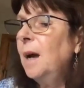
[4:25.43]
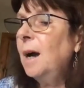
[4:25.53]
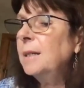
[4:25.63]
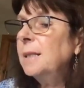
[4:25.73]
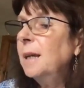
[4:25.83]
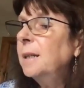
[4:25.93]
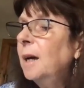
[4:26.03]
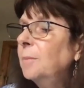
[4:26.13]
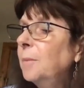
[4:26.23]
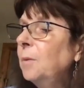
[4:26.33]
I send
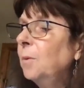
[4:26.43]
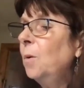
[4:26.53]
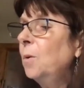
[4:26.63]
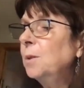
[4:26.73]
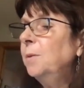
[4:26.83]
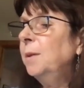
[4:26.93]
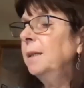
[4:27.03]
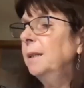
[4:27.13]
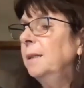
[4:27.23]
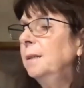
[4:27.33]
on my rose of
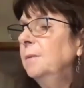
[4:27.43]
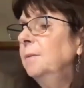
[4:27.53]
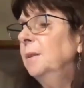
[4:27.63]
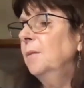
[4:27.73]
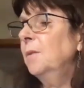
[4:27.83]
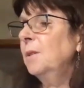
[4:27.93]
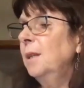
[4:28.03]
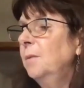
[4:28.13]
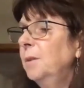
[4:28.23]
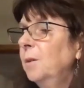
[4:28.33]
healing this
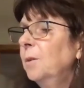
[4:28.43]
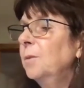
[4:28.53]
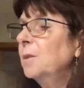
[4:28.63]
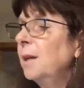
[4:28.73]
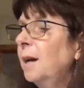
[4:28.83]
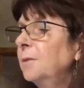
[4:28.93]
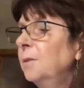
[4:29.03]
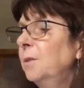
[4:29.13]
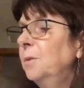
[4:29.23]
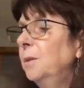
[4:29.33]
evening or this
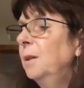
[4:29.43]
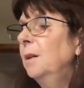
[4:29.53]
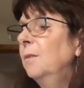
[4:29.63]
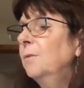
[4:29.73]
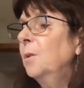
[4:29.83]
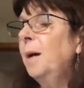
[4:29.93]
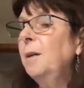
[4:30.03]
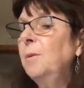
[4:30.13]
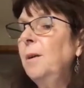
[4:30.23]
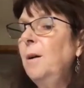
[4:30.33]
afternoon, for
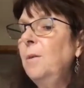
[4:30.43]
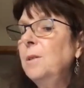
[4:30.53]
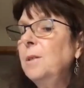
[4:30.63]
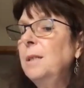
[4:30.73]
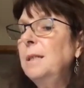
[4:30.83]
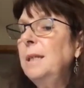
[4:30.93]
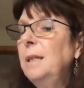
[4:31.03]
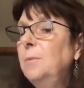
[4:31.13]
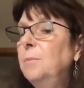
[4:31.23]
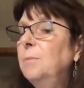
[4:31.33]
my crown is
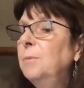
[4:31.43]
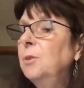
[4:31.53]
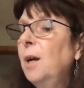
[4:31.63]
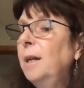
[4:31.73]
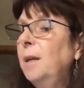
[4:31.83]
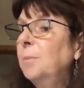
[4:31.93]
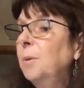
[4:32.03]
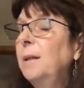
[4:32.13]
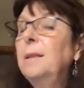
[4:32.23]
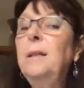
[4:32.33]
indeed shining
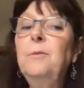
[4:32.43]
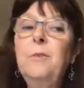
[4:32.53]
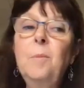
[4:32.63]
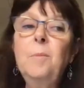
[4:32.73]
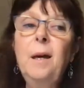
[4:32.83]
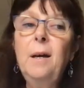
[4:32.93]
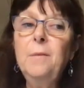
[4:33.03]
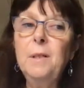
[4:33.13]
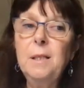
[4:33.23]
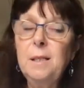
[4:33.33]
brightly from the
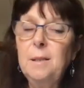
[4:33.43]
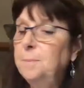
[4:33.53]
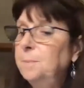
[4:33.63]
heavens.